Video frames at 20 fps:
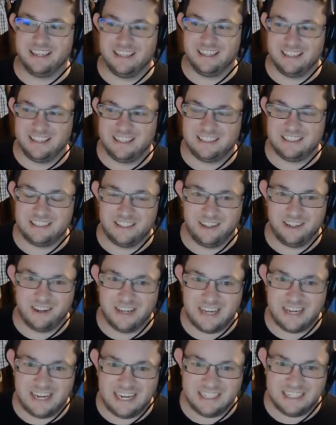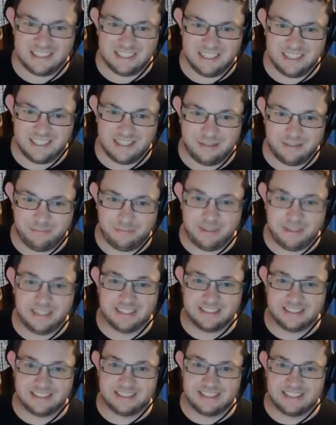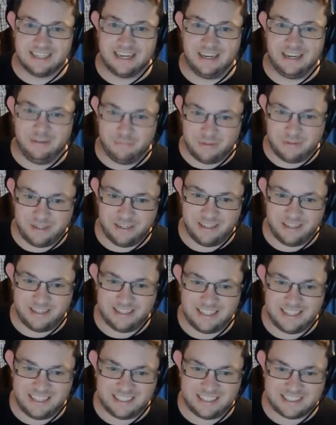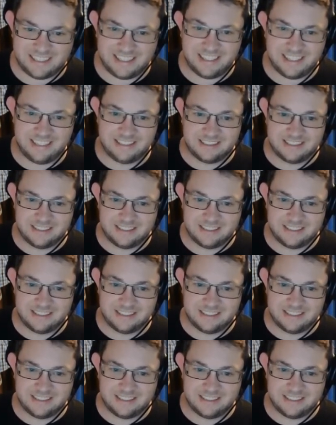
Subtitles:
It's not actually the biggest state, but it thinks it is.